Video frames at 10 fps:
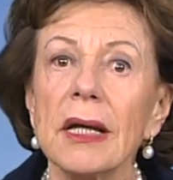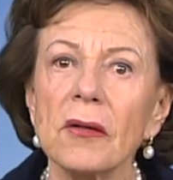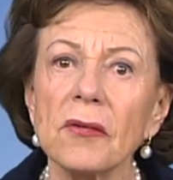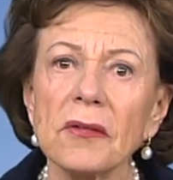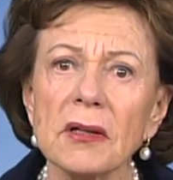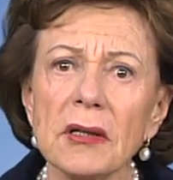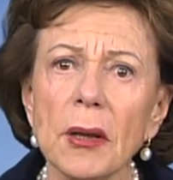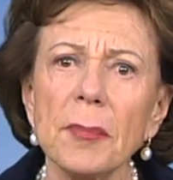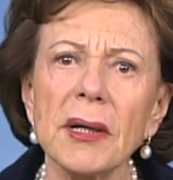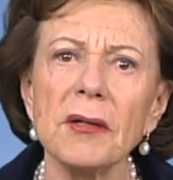The
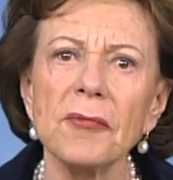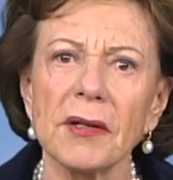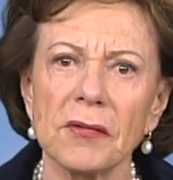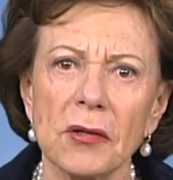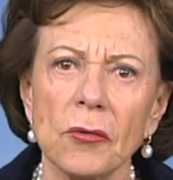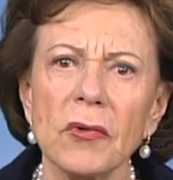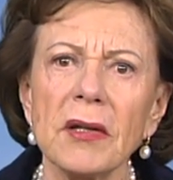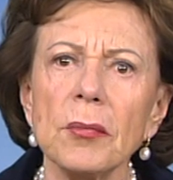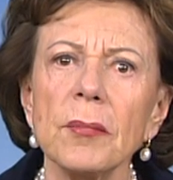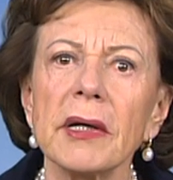Startup Manifesto,
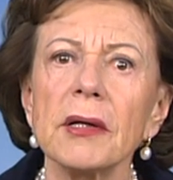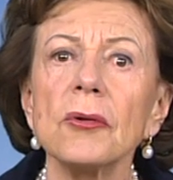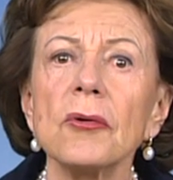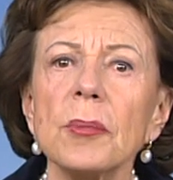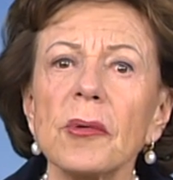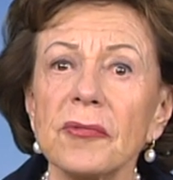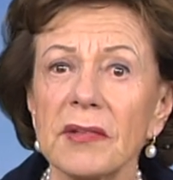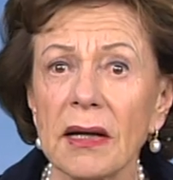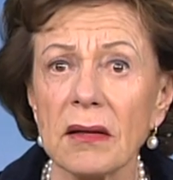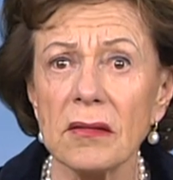written by a group of
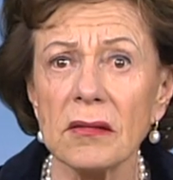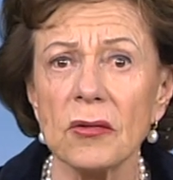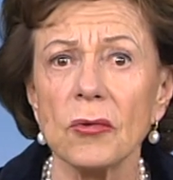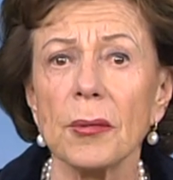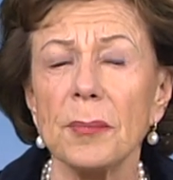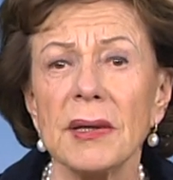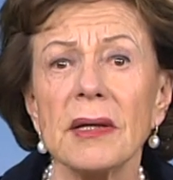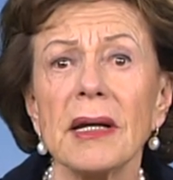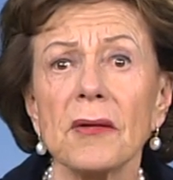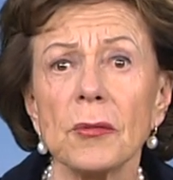talented
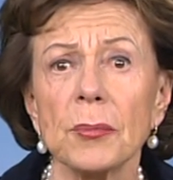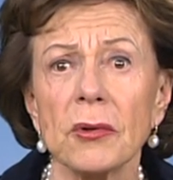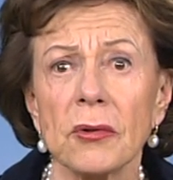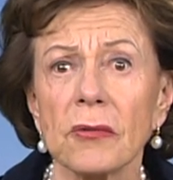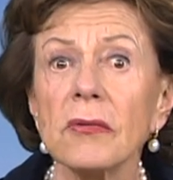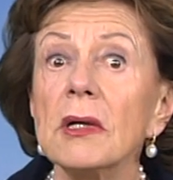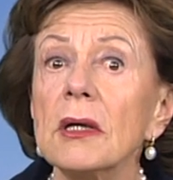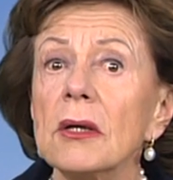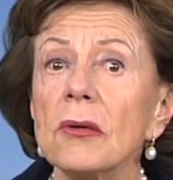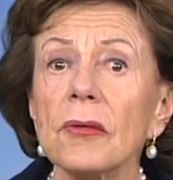European entrepreneurs,
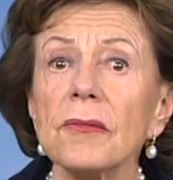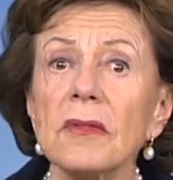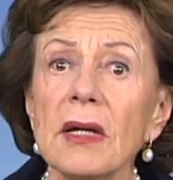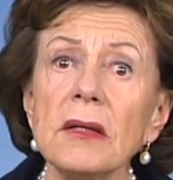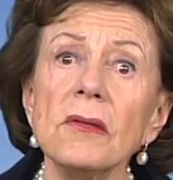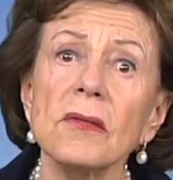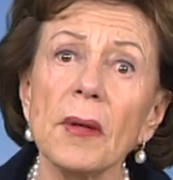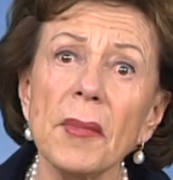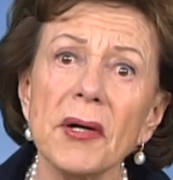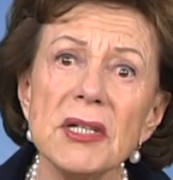contains
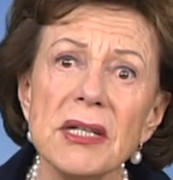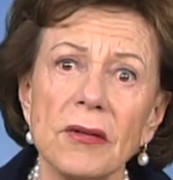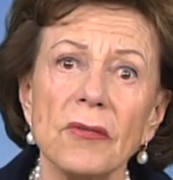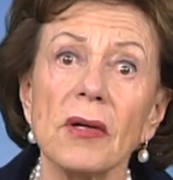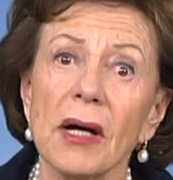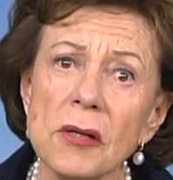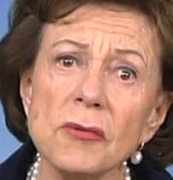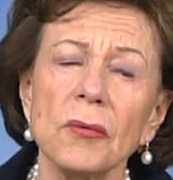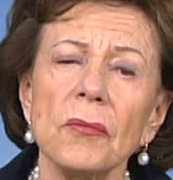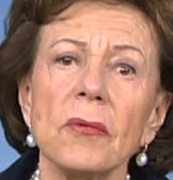some ideas how
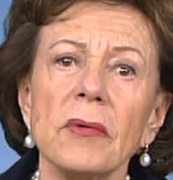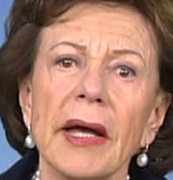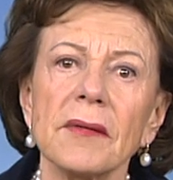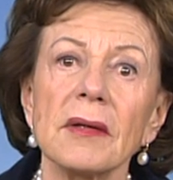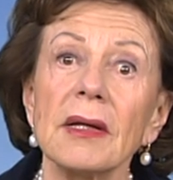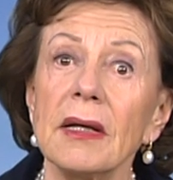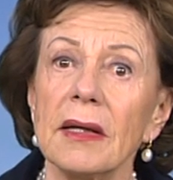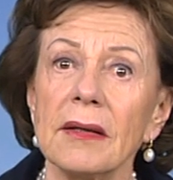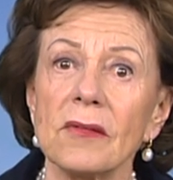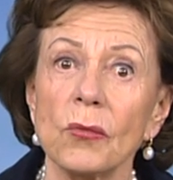to do that.
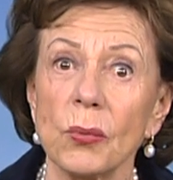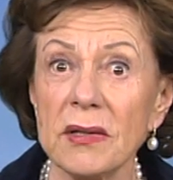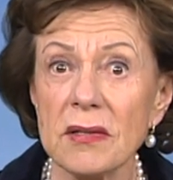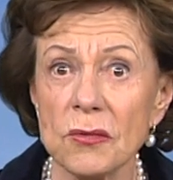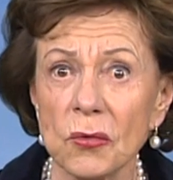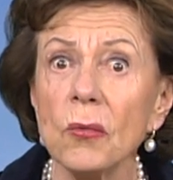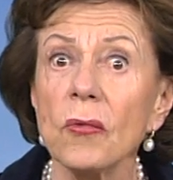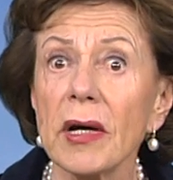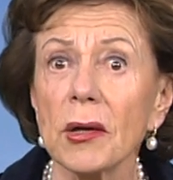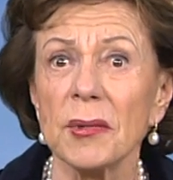Its 22
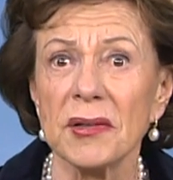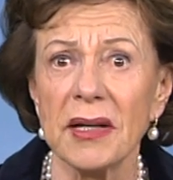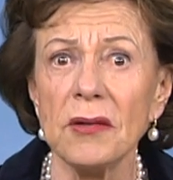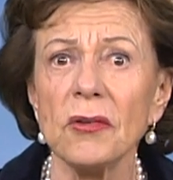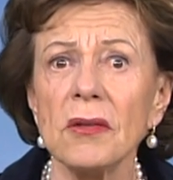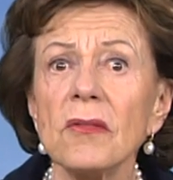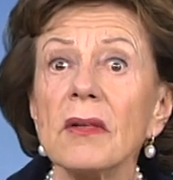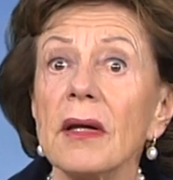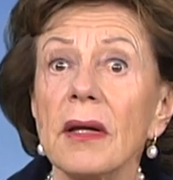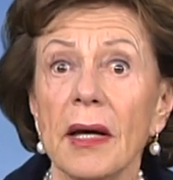recommendations
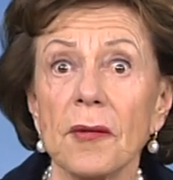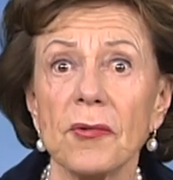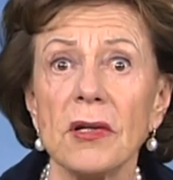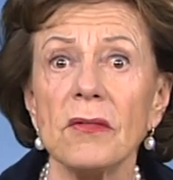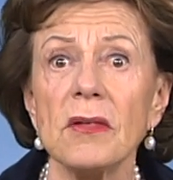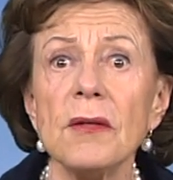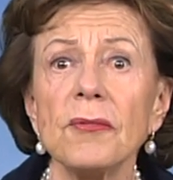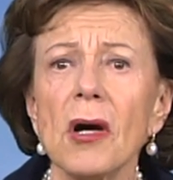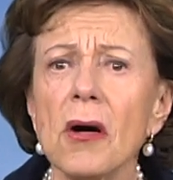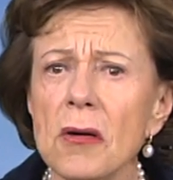have
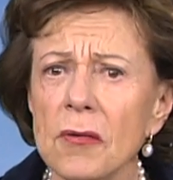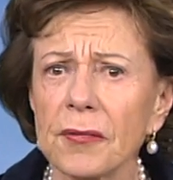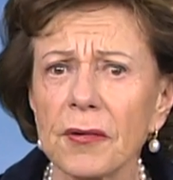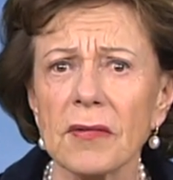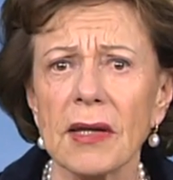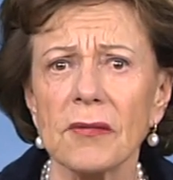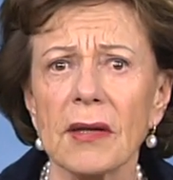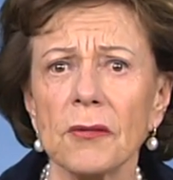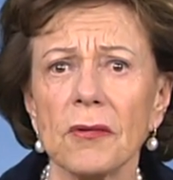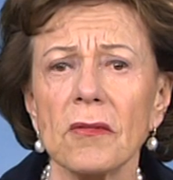received over
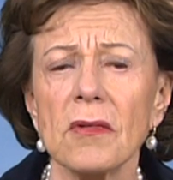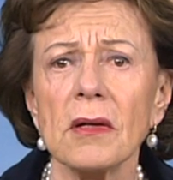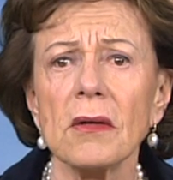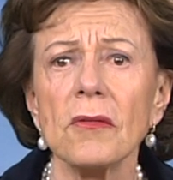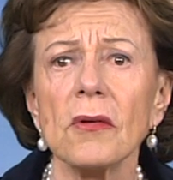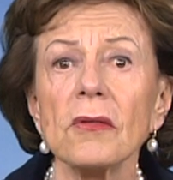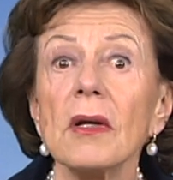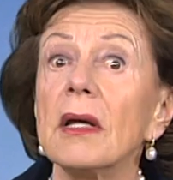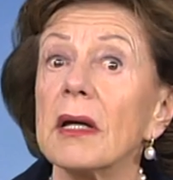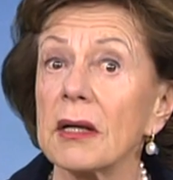6,000 signatures
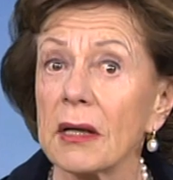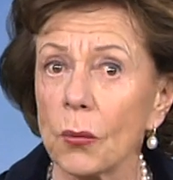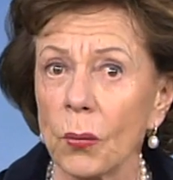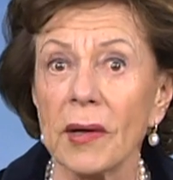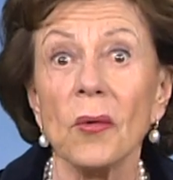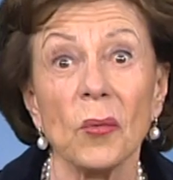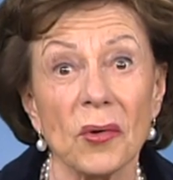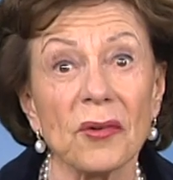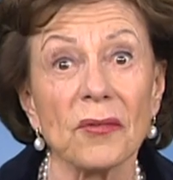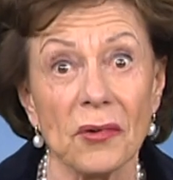and are well
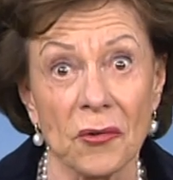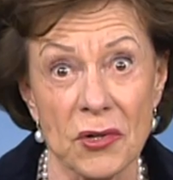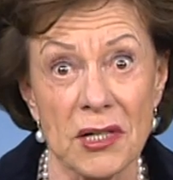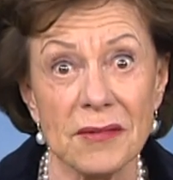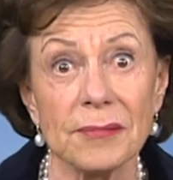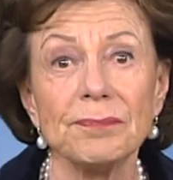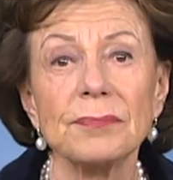worth a read.